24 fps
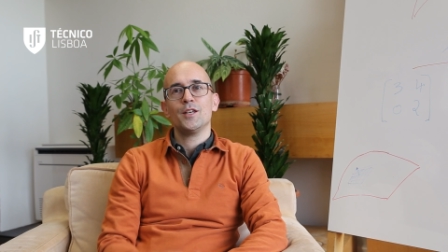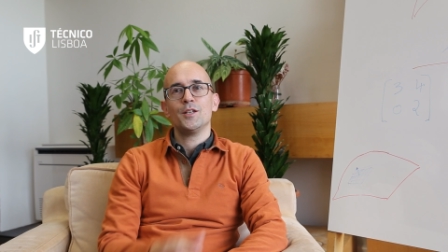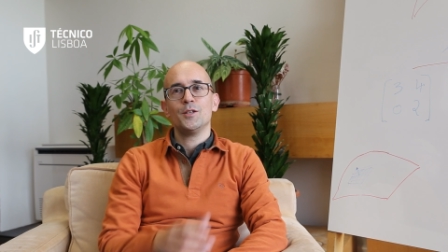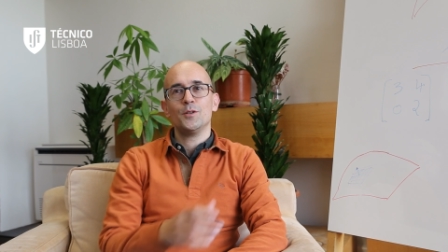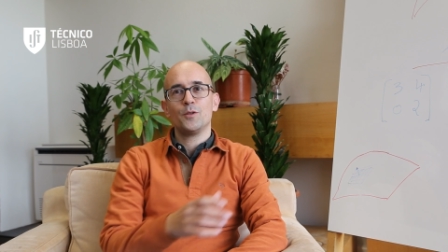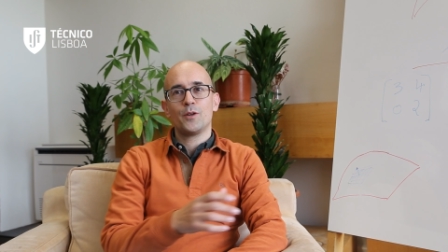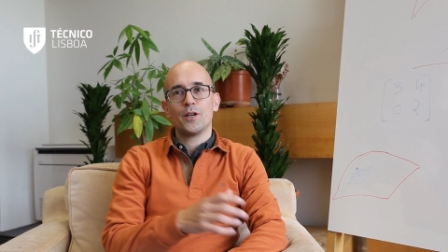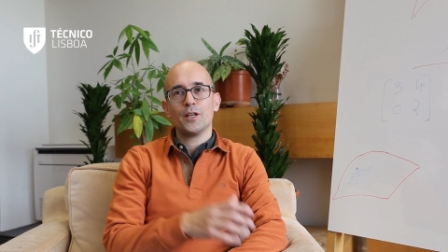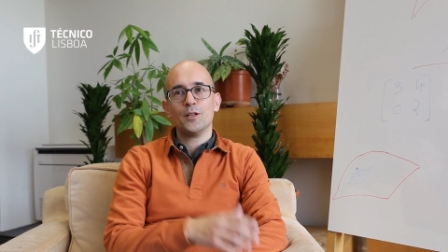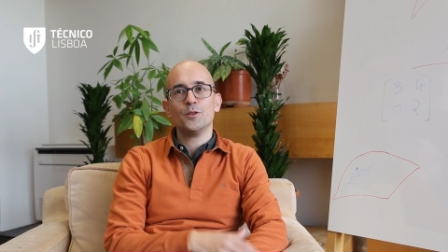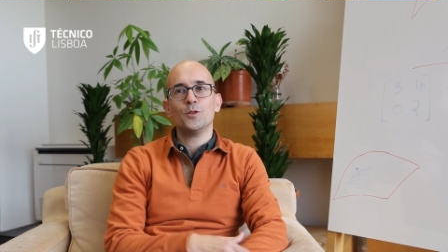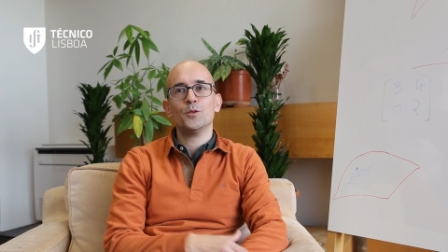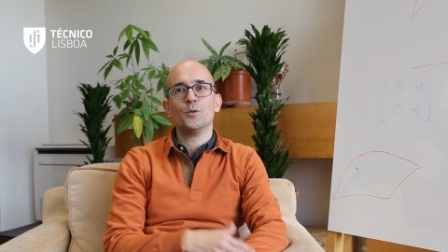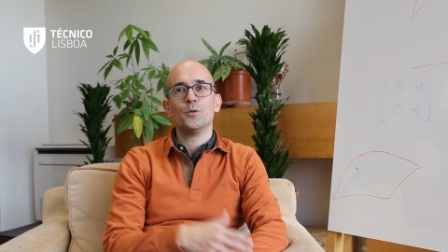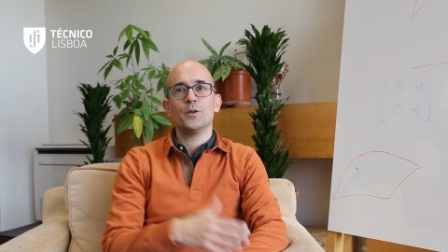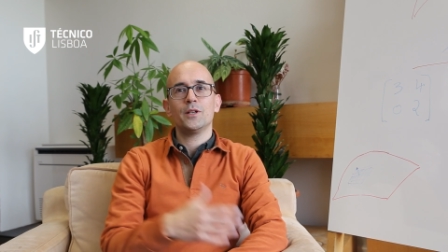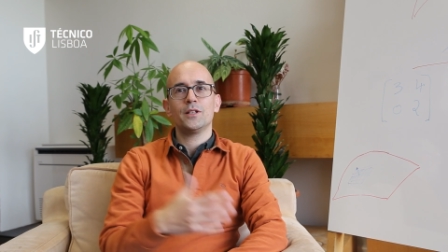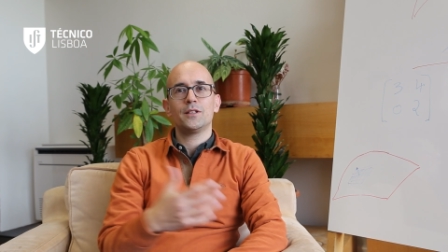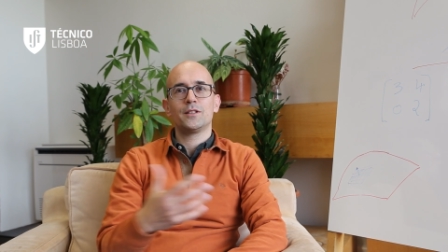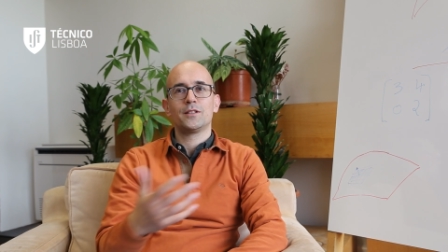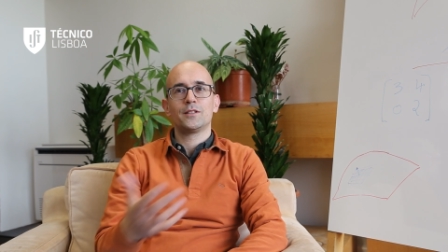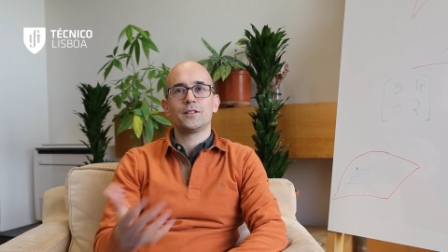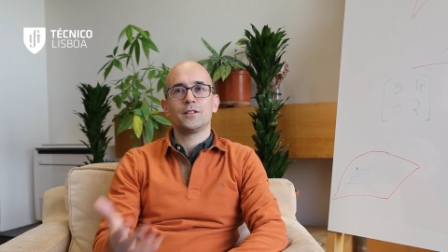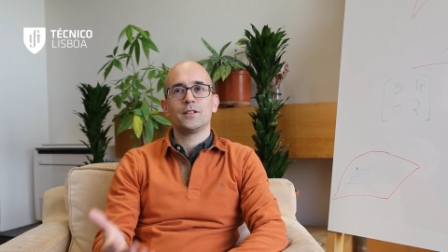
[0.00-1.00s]
you can do
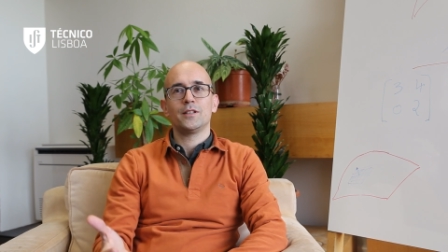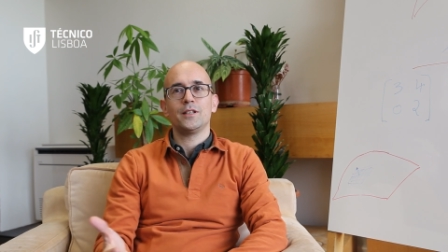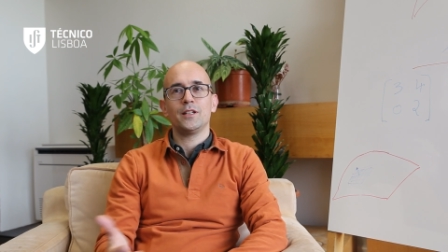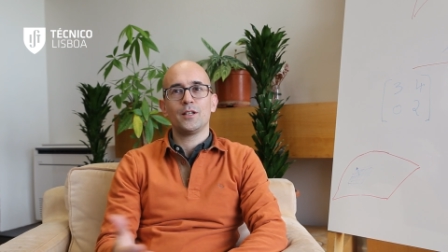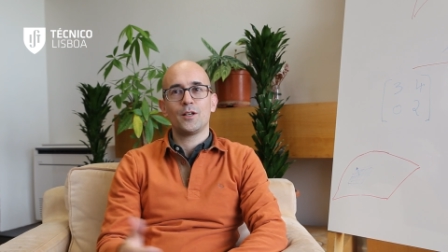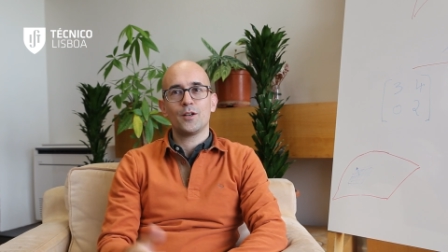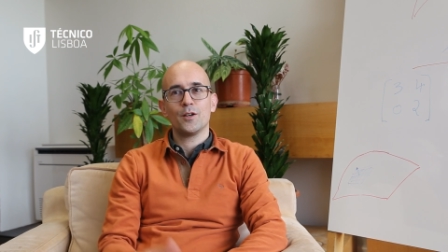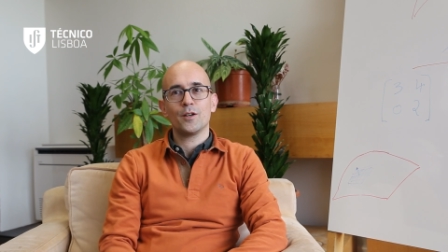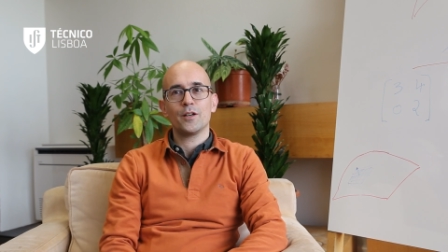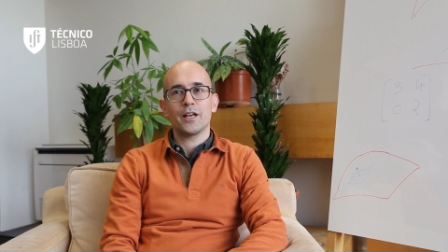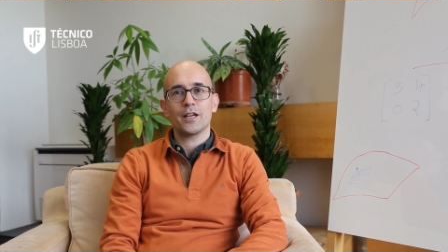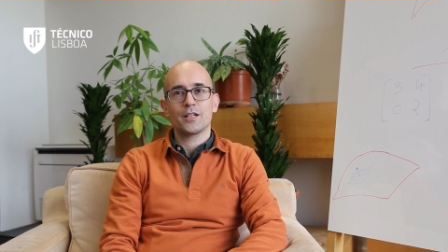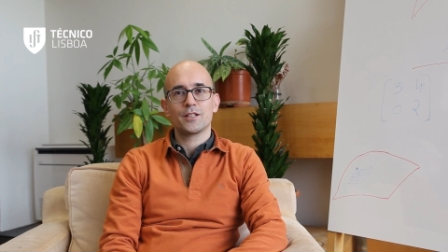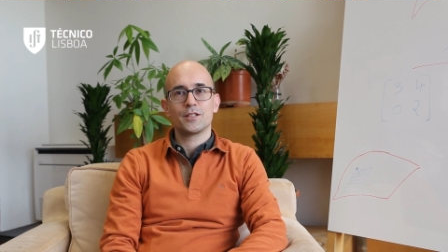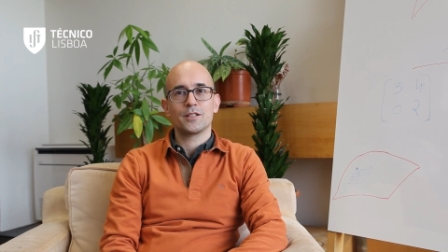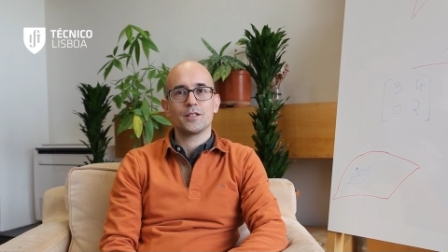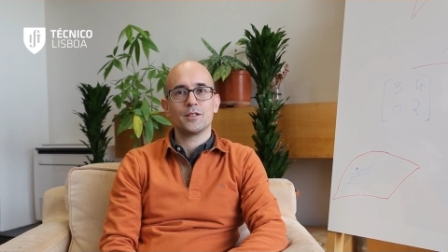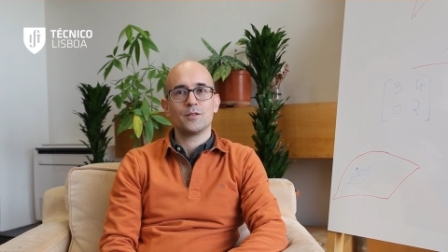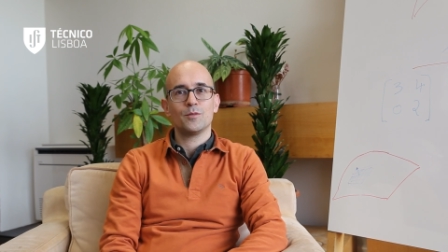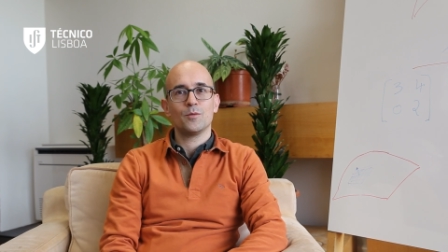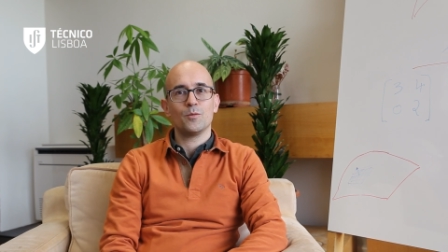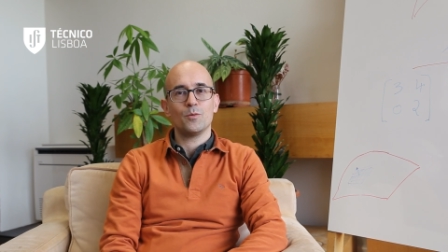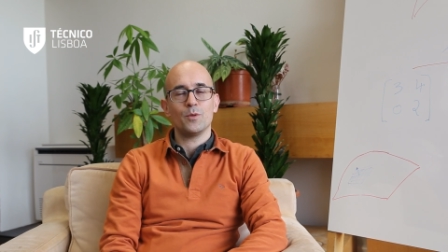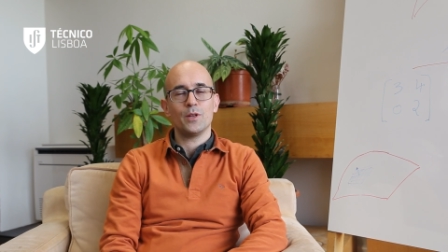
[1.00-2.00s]
it in
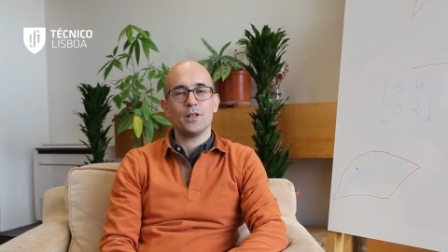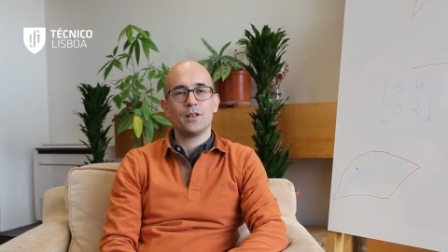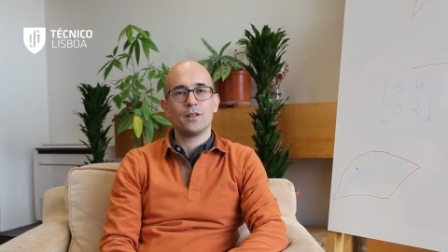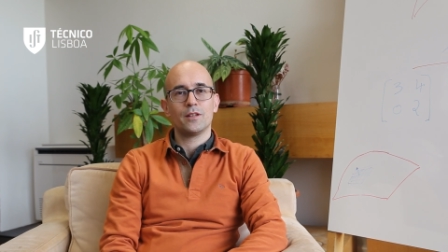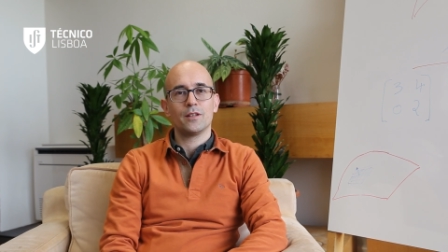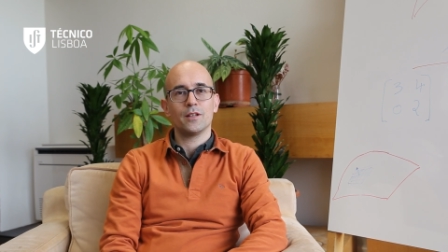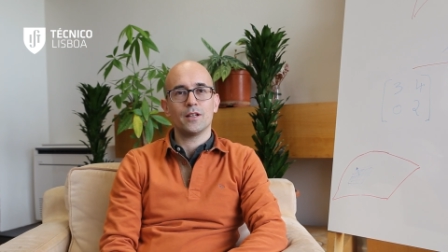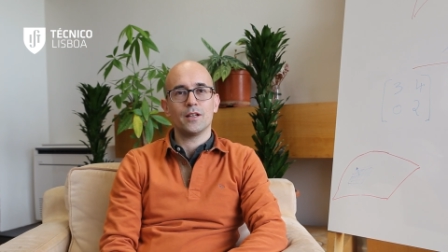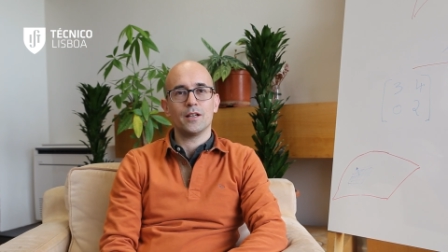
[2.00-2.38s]
connection with